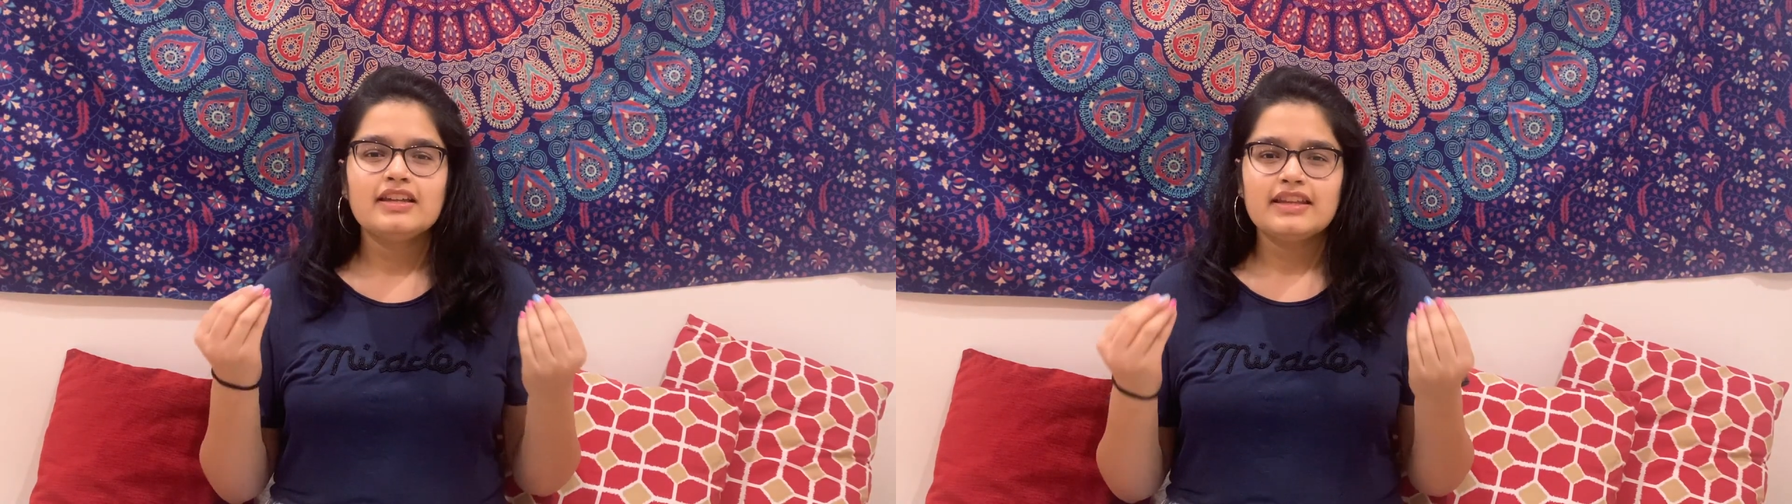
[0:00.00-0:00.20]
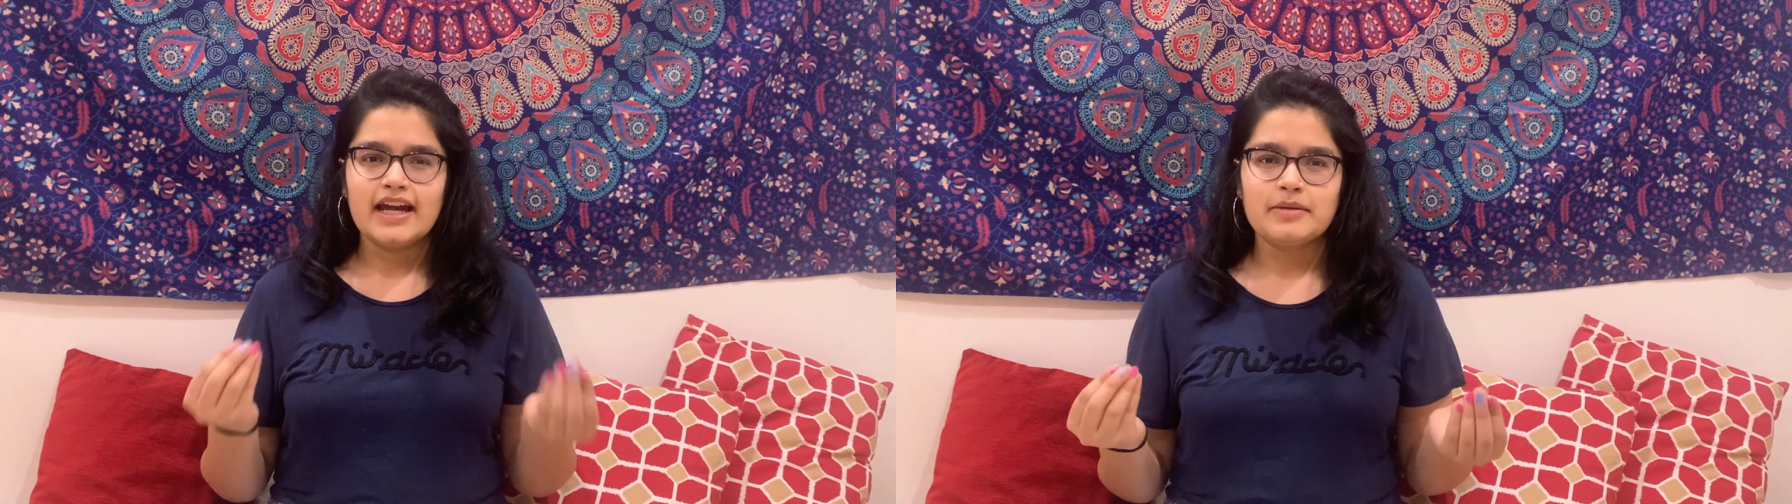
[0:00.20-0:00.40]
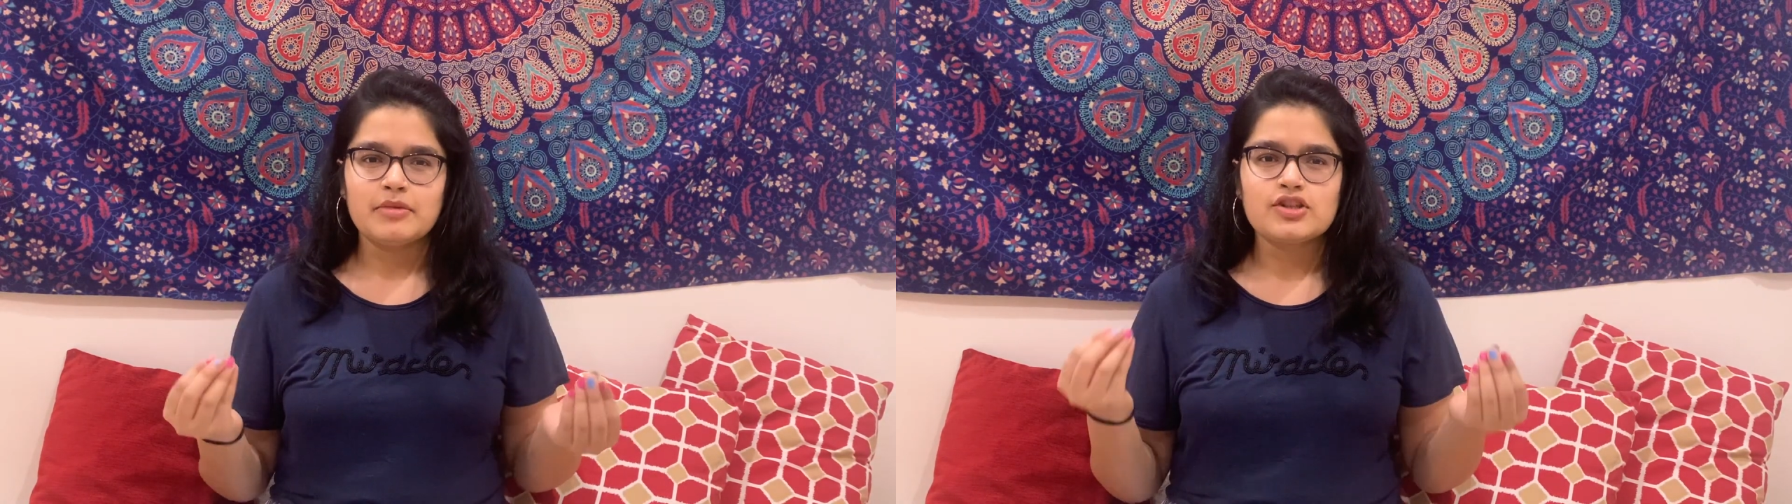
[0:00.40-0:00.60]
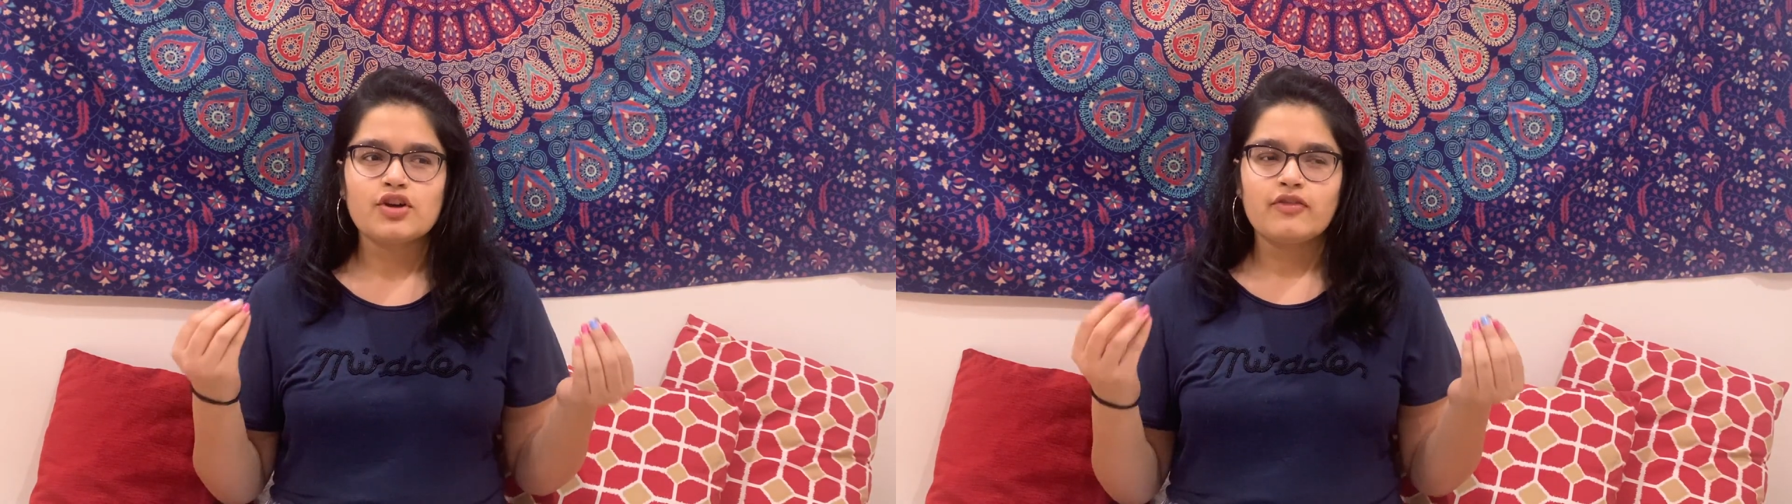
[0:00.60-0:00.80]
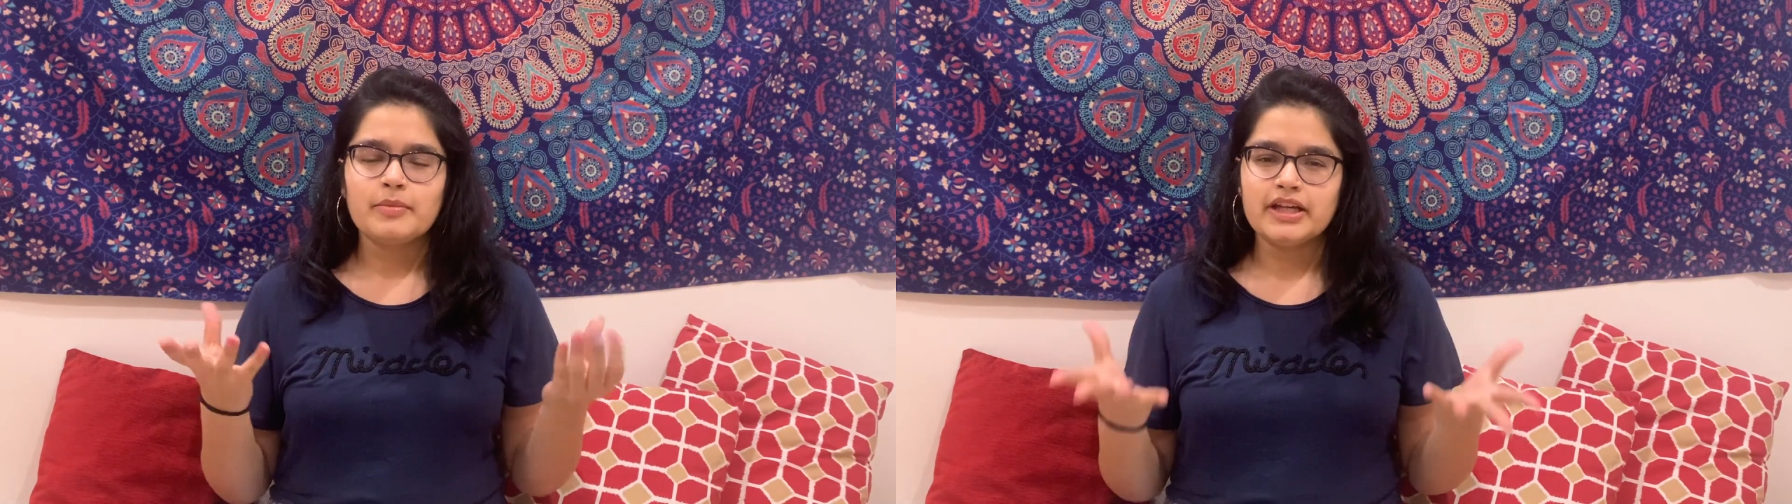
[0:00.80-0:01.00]
that much
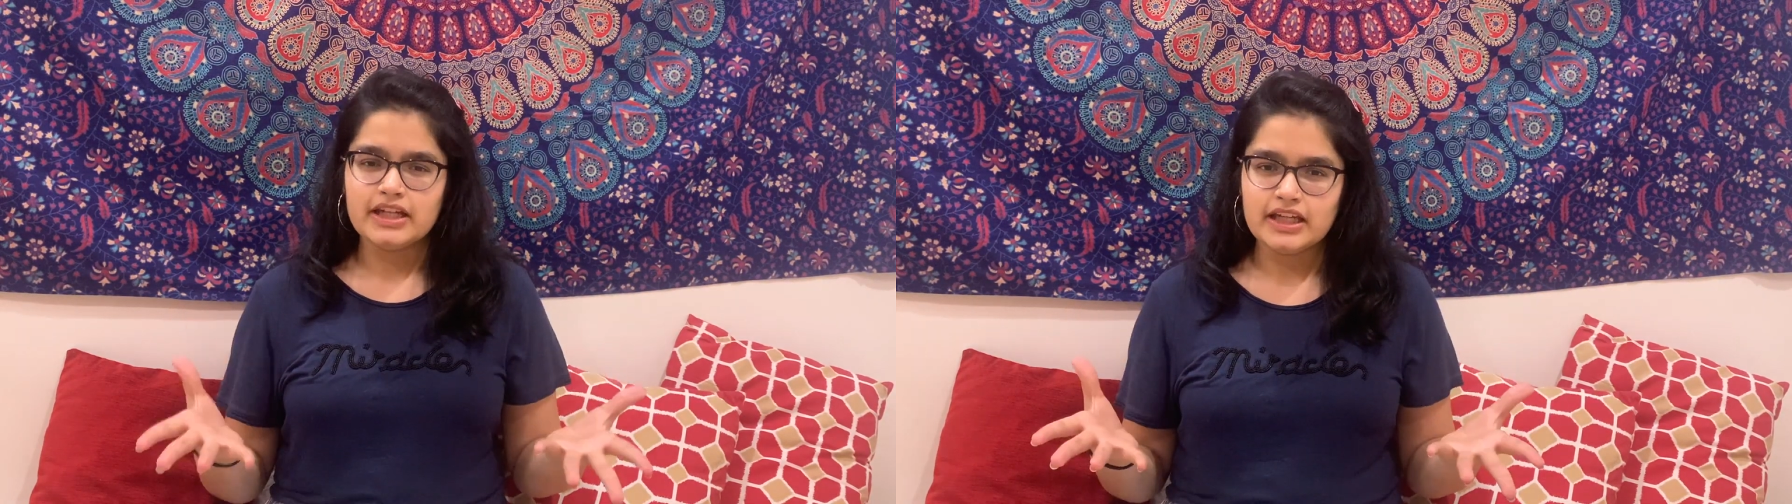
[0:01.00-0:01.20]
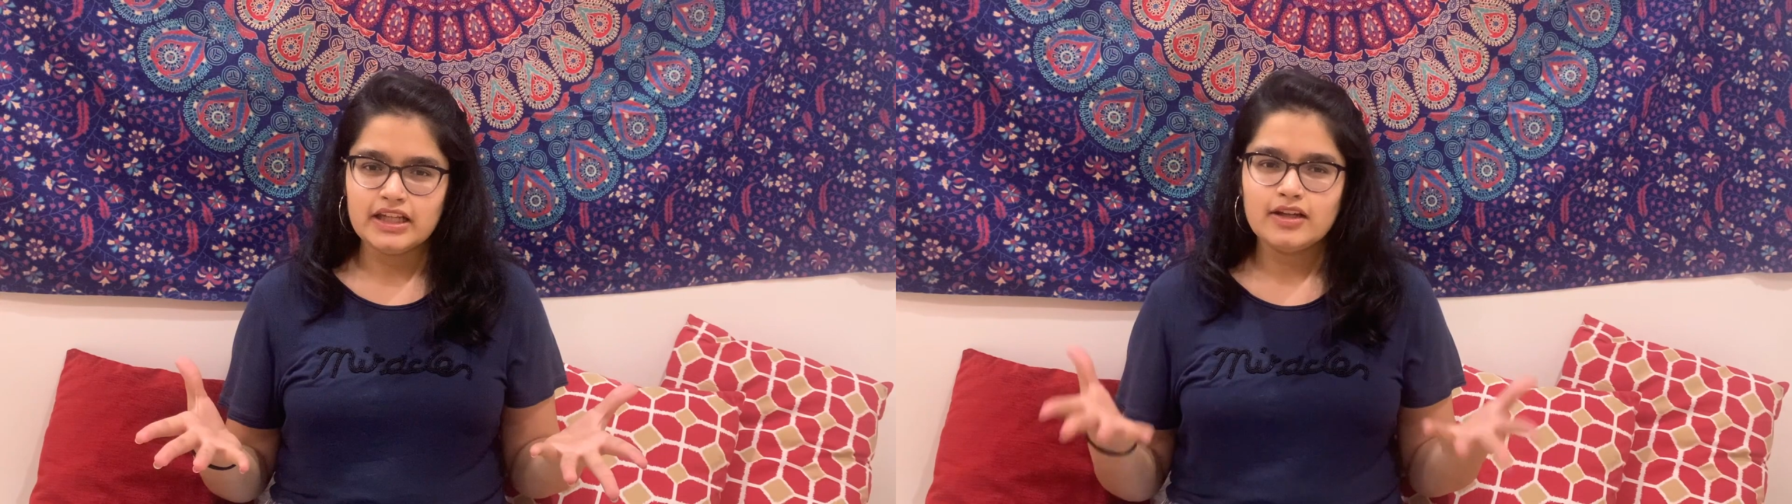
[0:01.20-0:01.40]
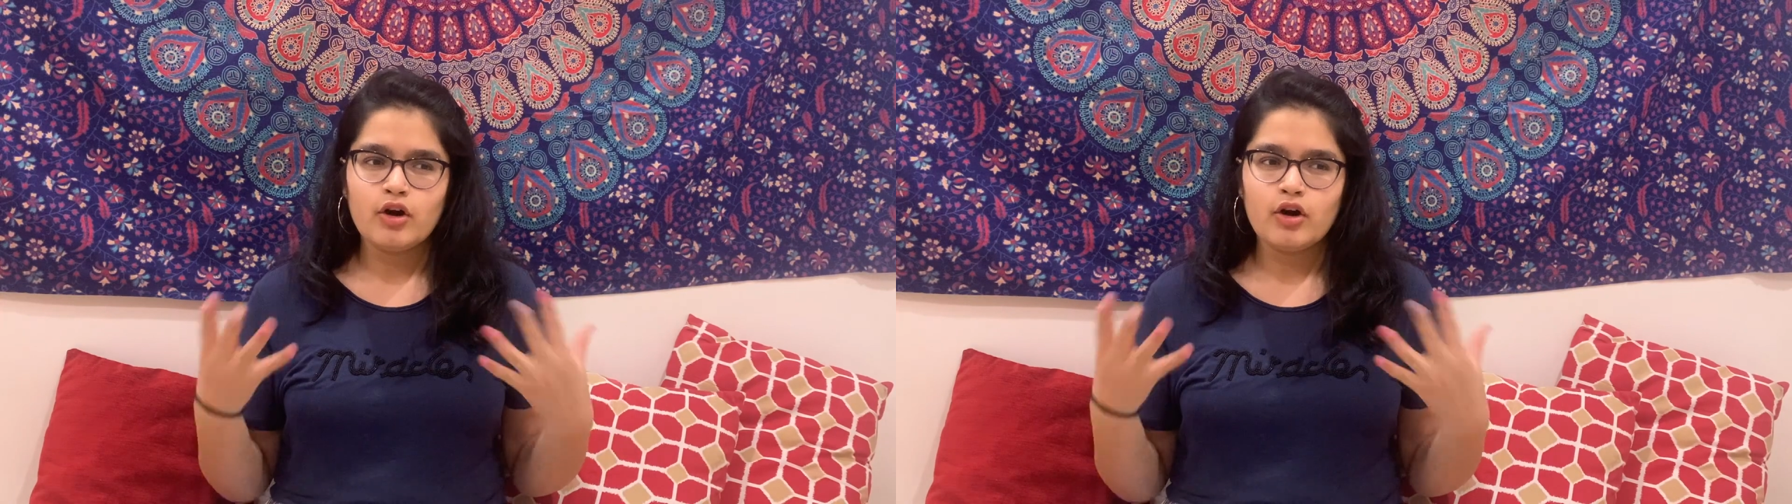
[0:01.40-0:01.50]
of a big deal.